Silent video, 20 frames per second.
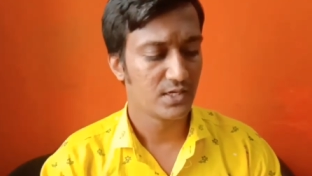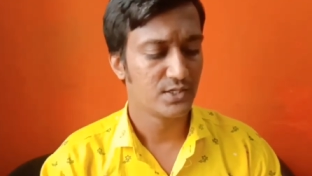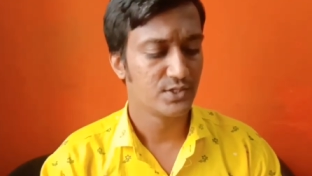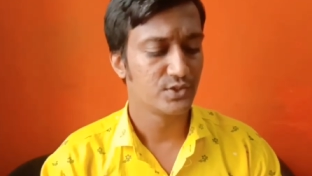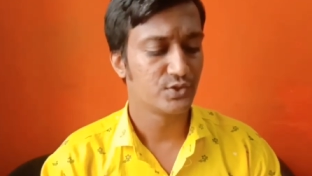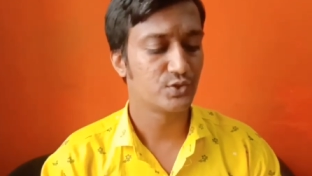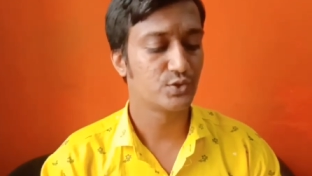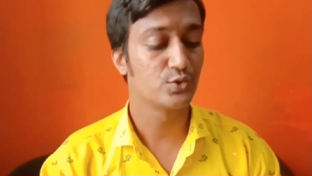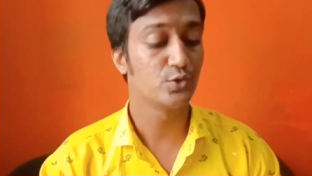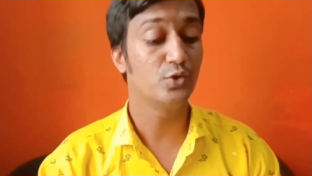
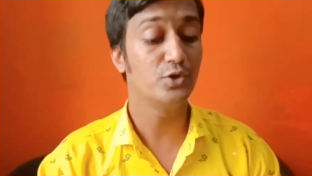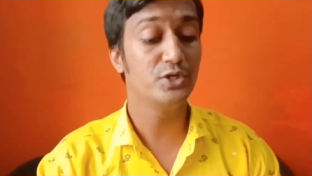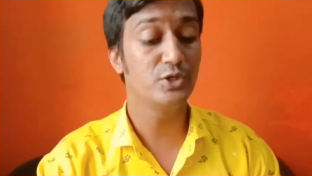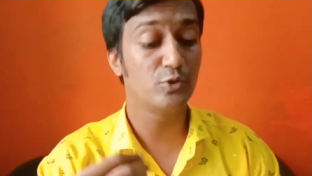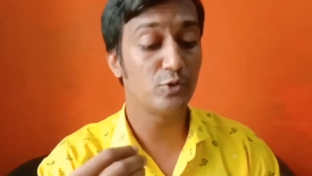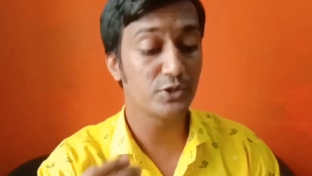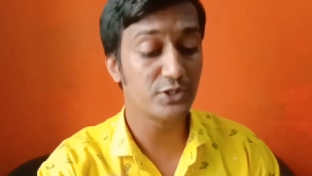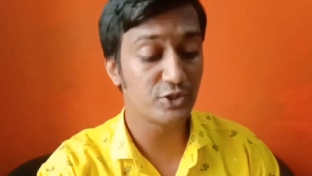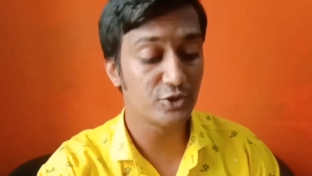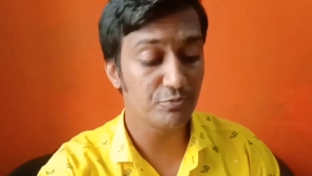So
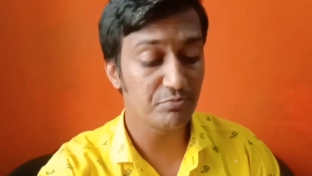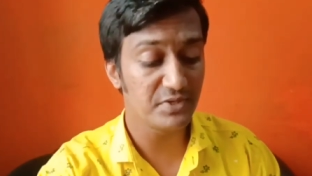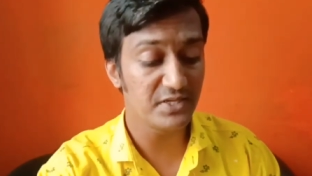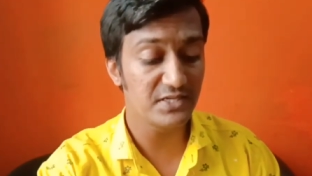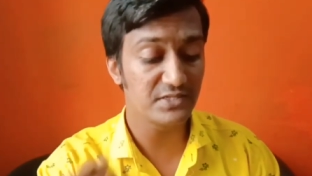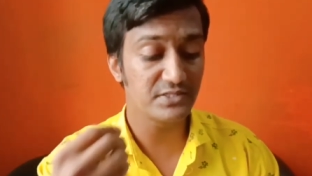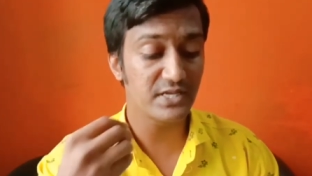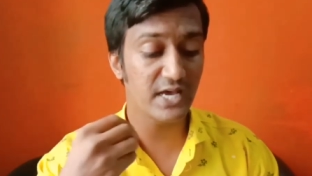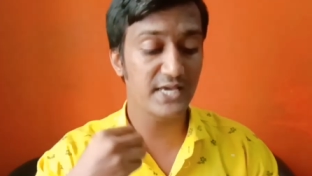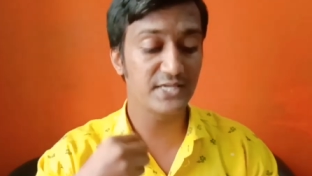your
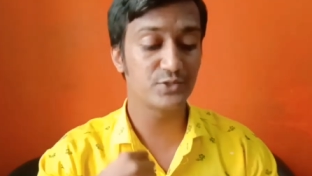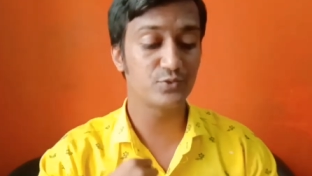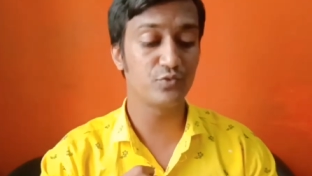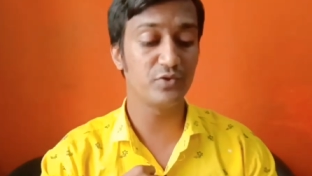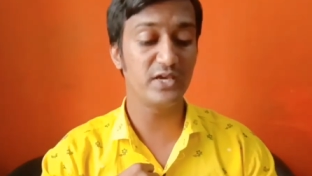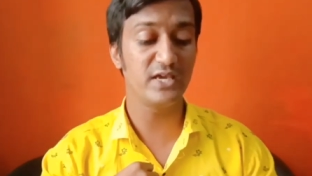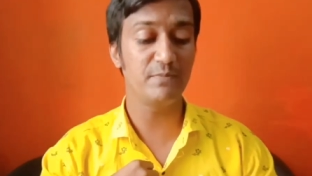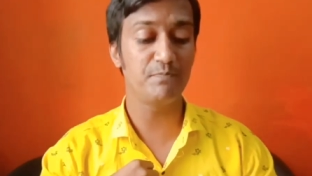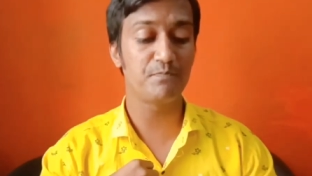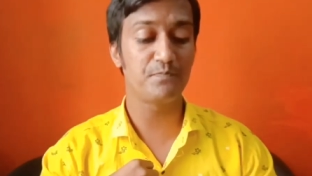chimneys I
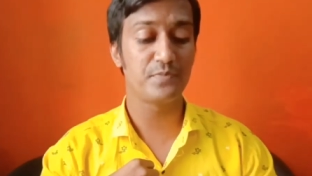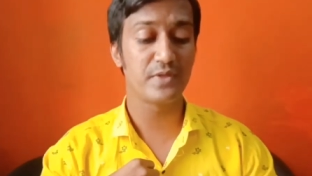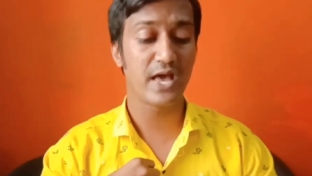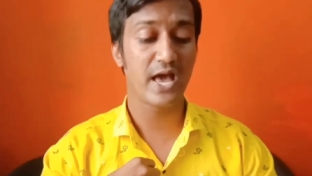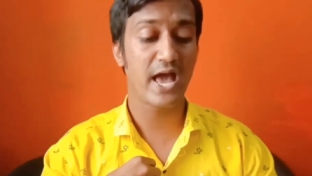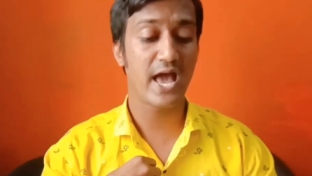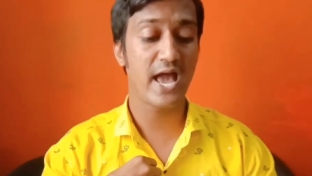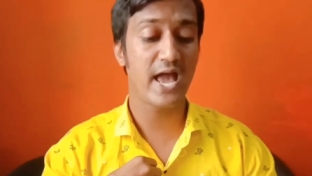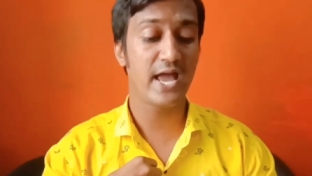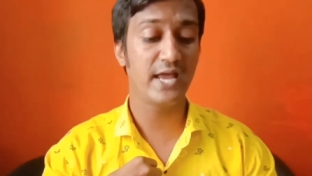sweep,
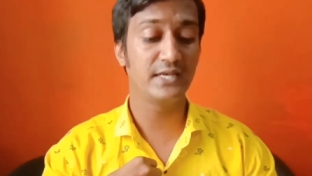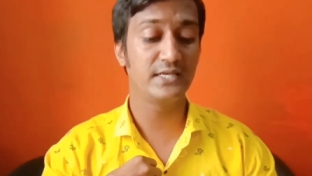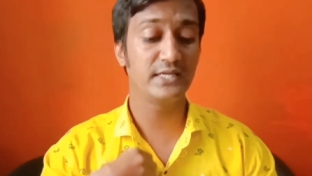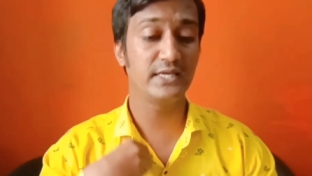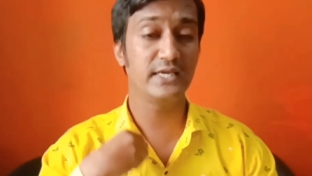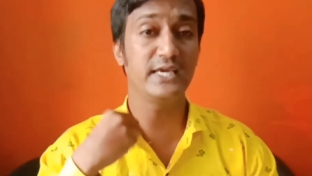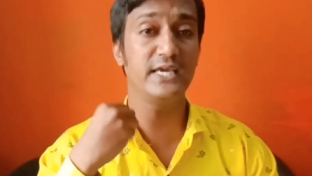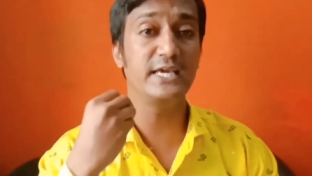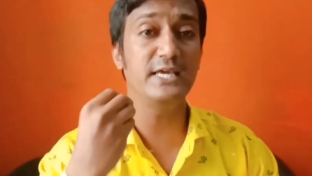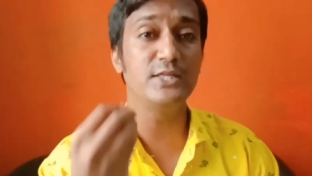and
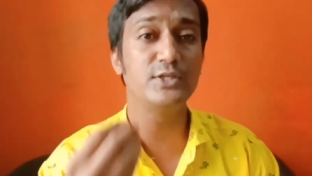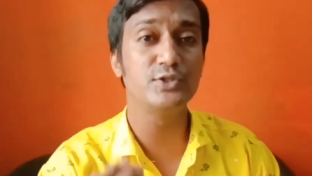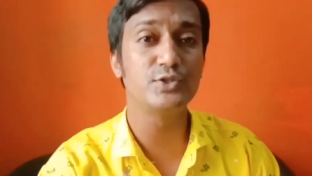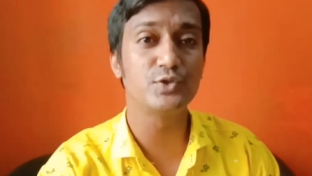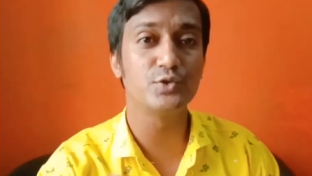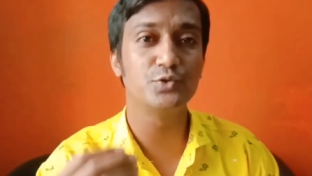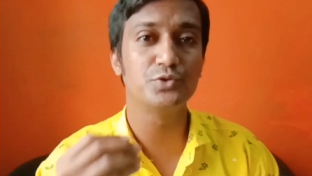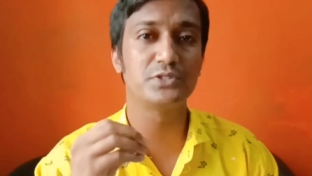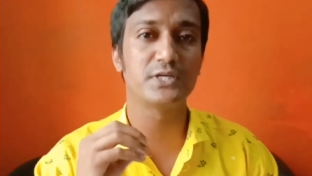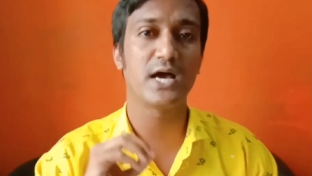in
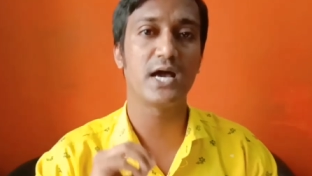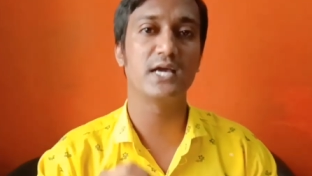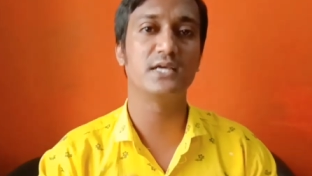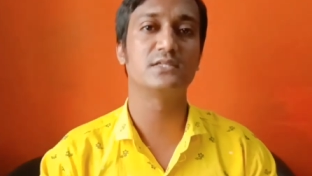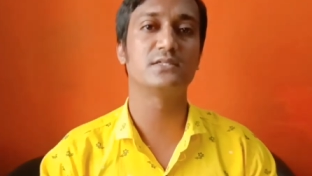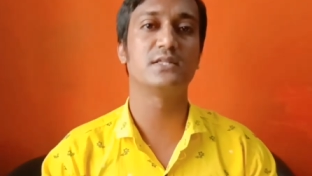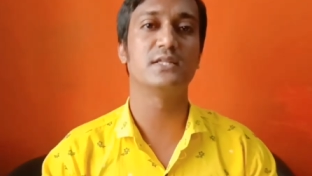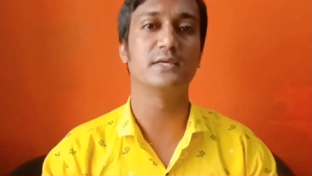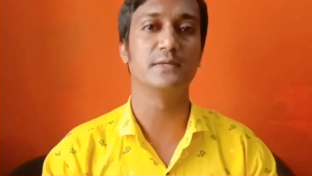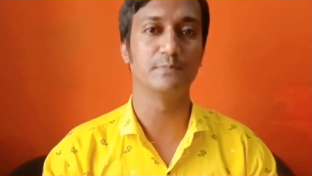suit I
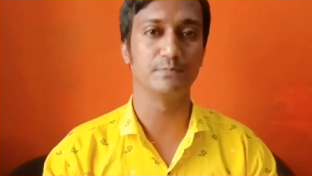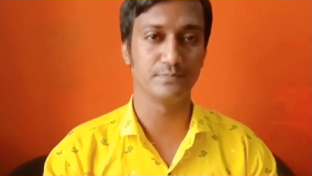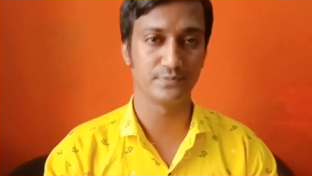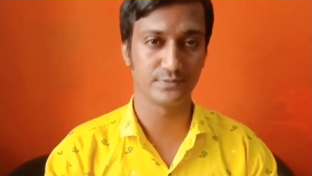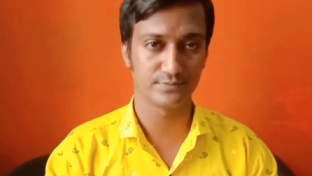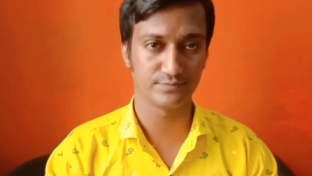sleep.